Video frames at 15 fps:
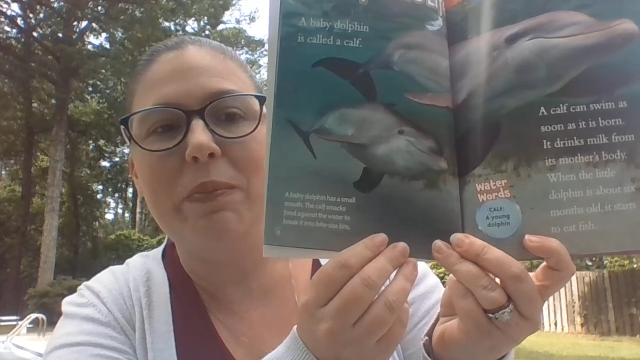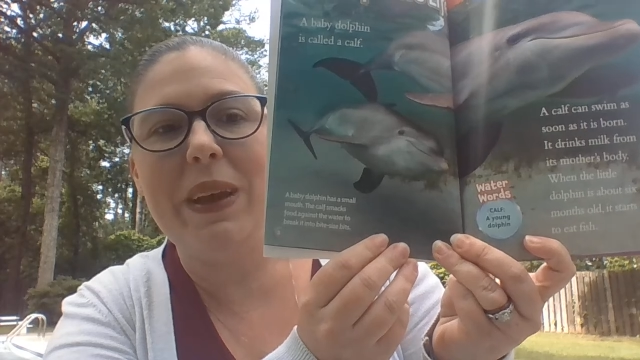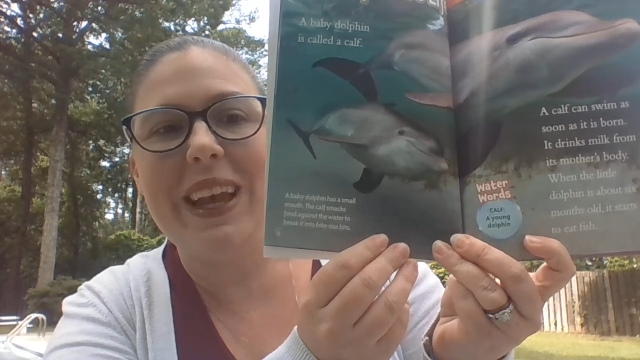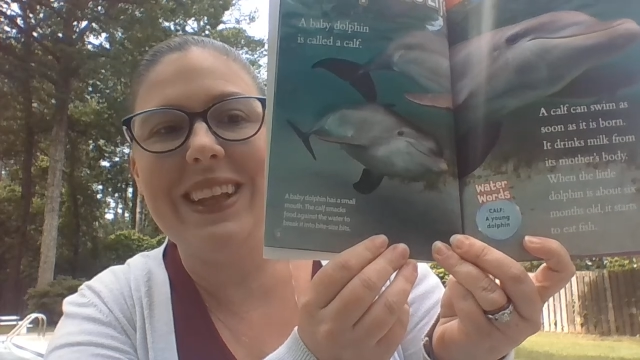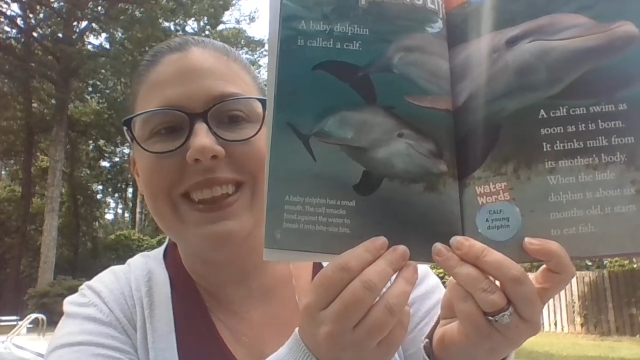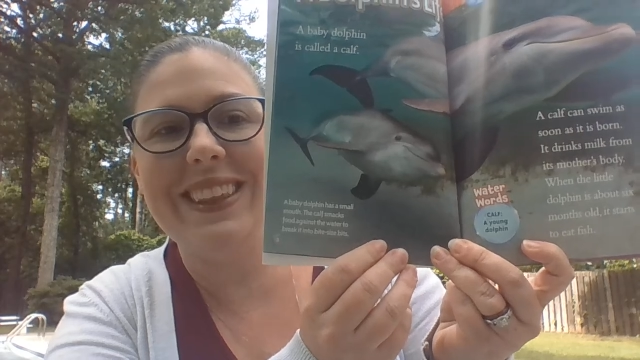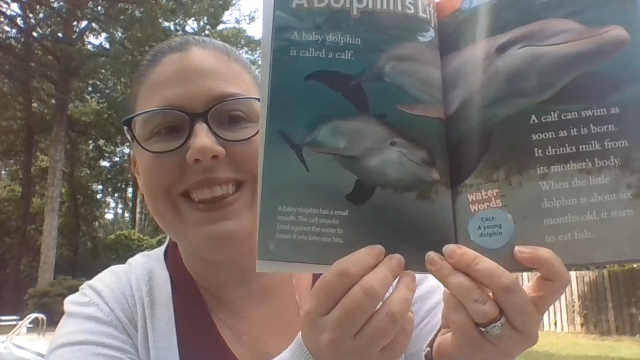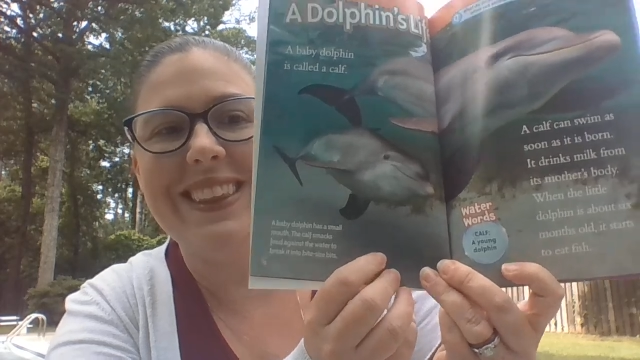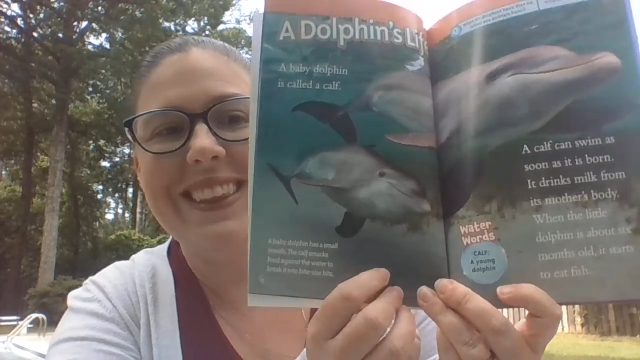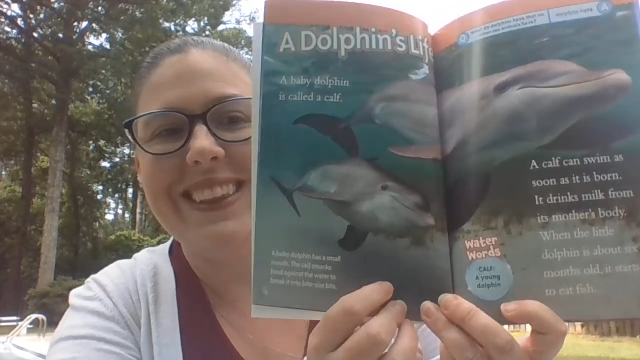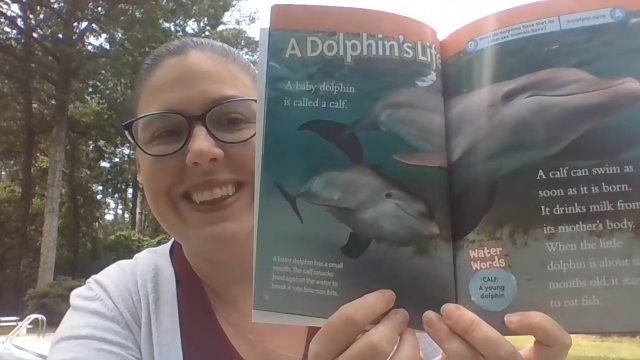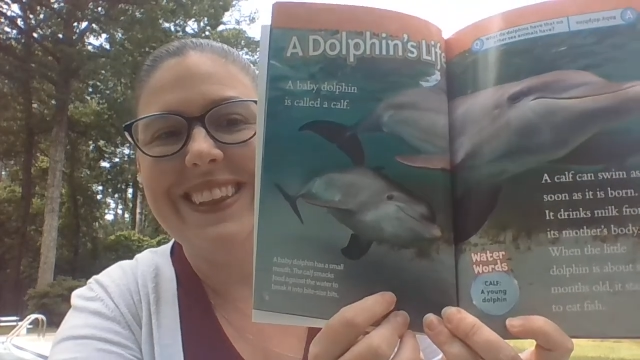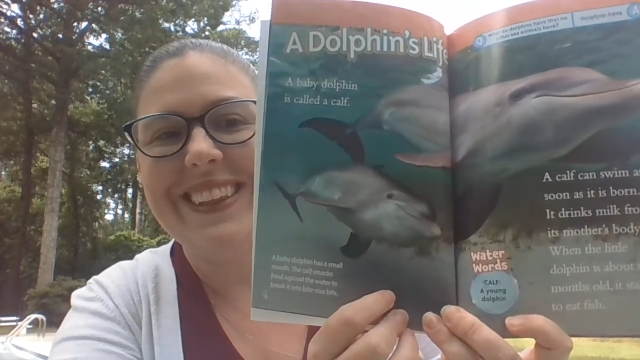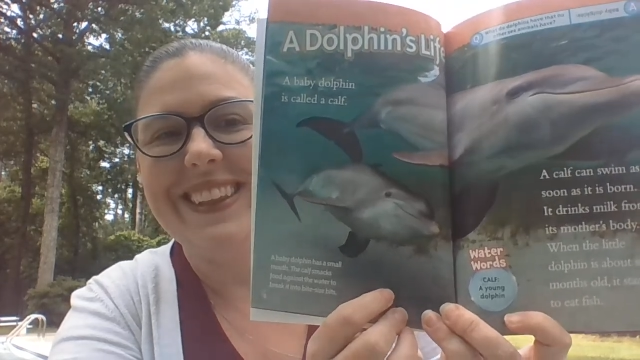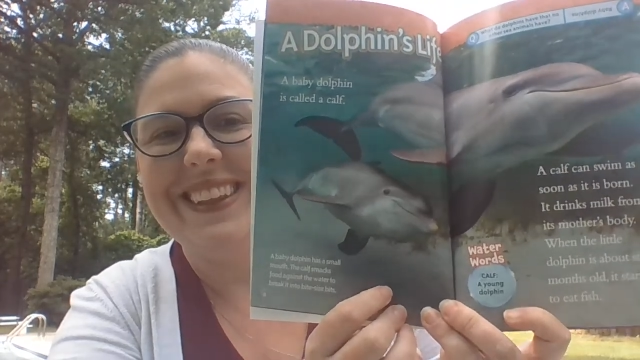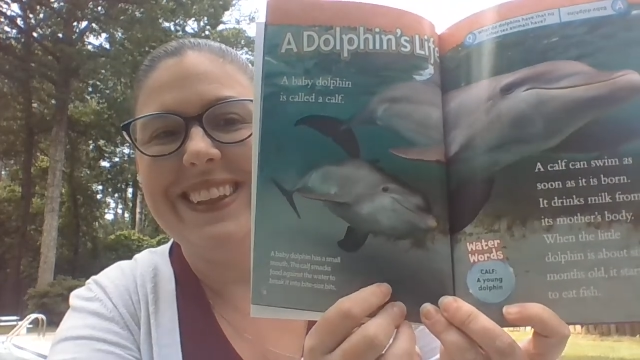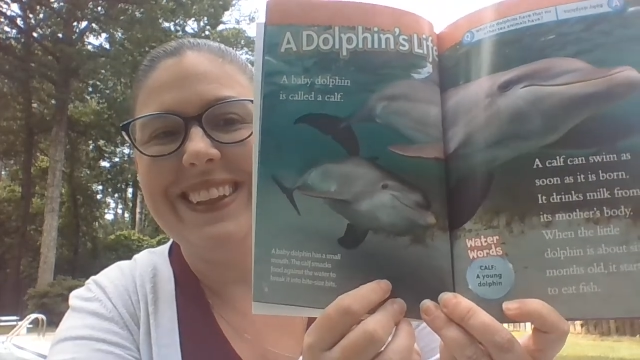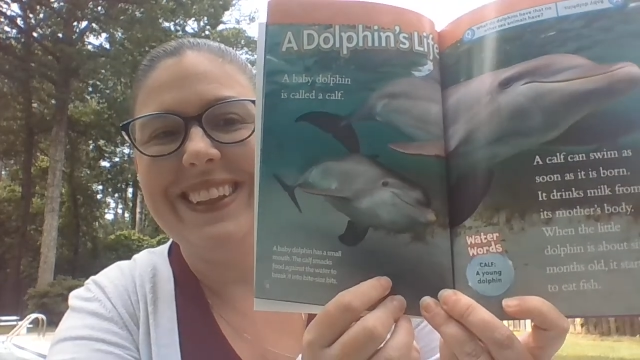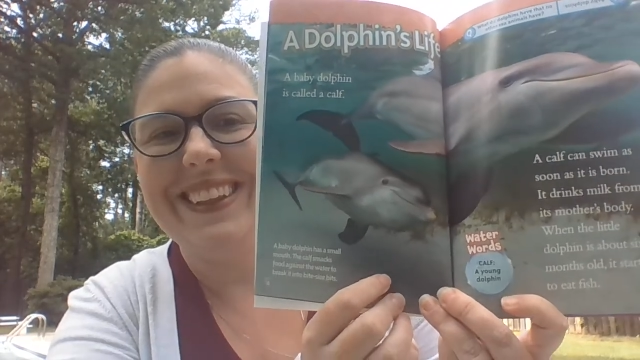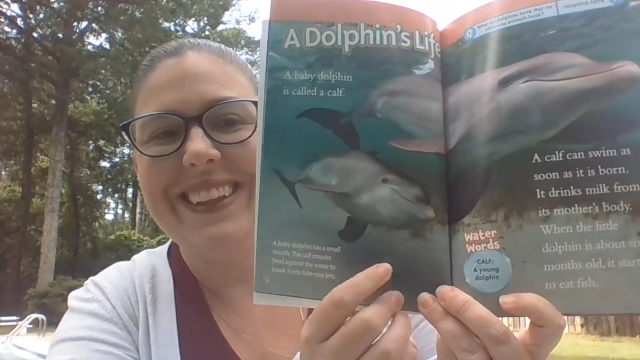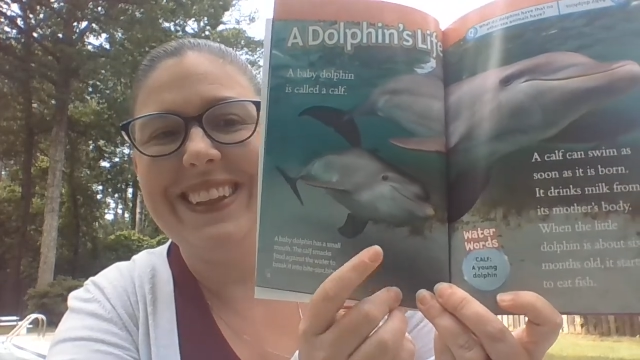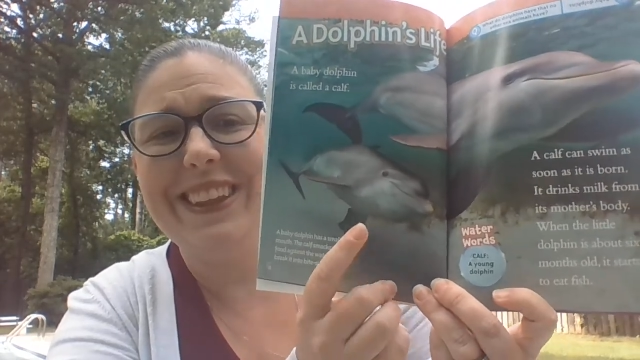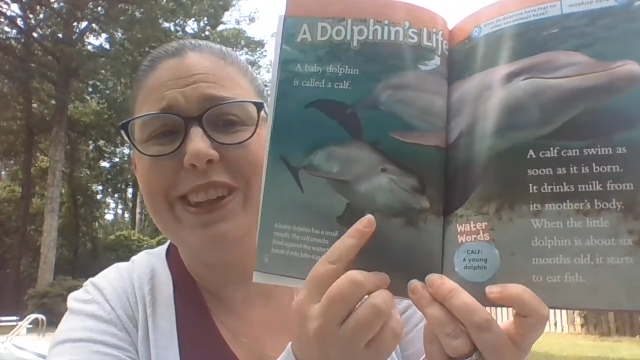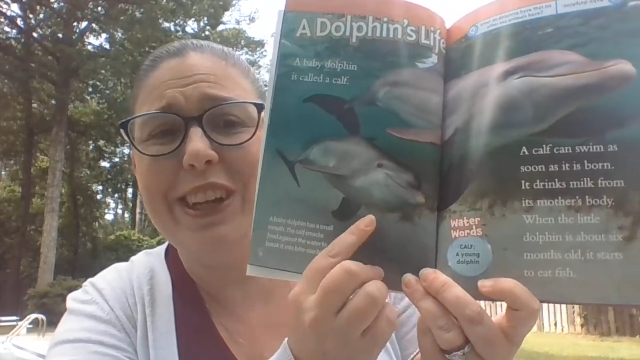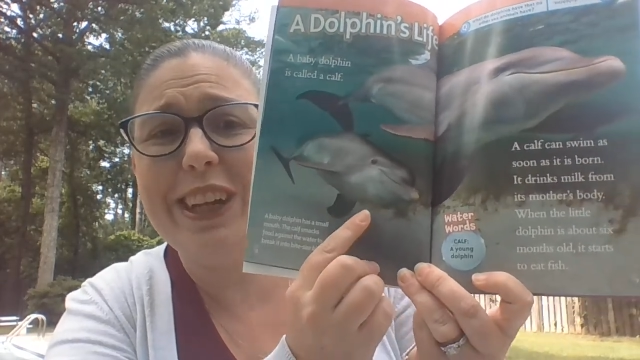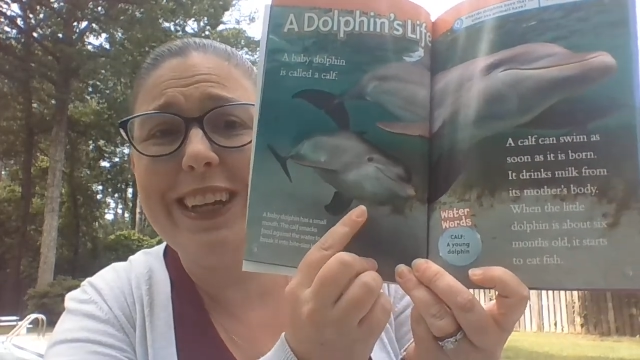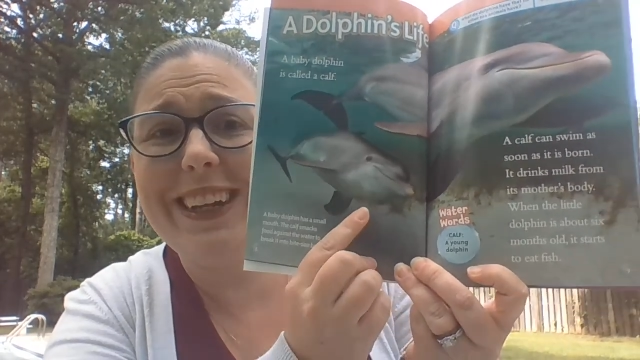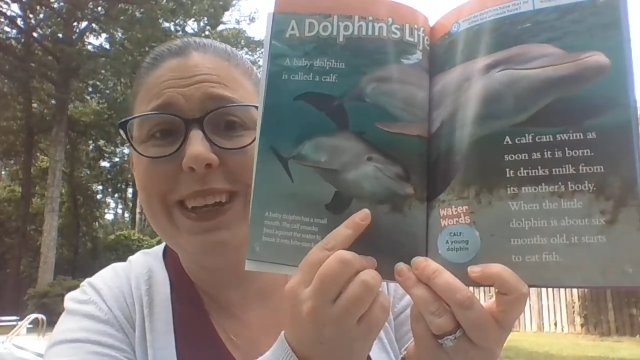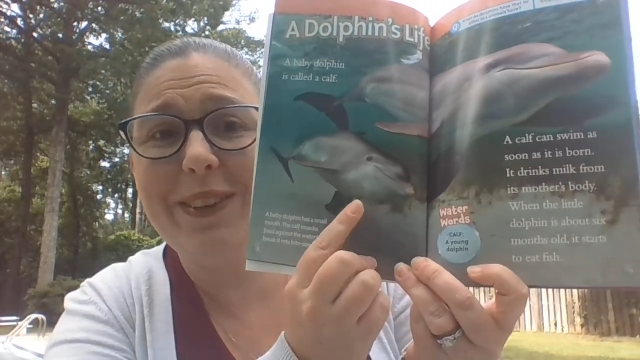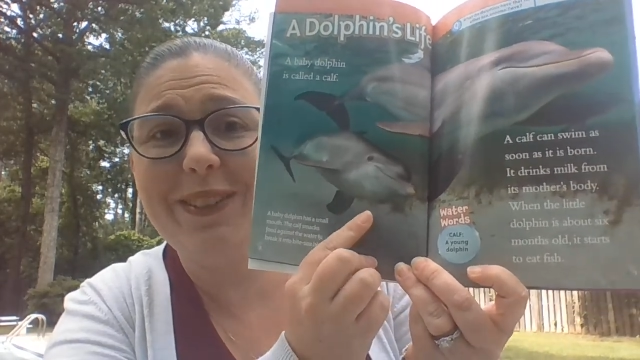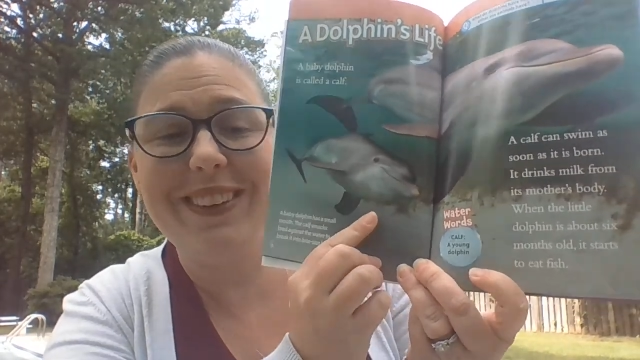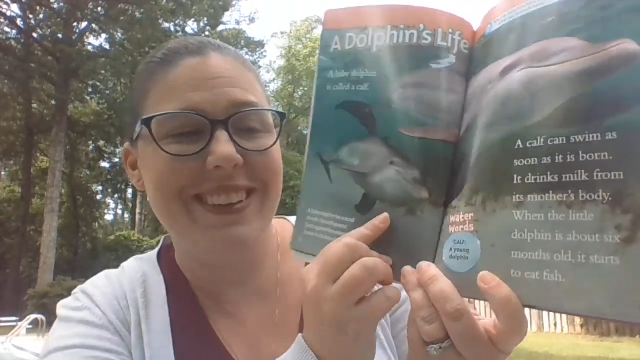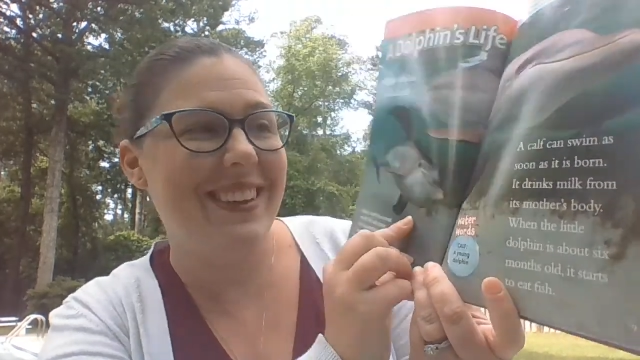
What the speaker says: bits. Isn't it cute?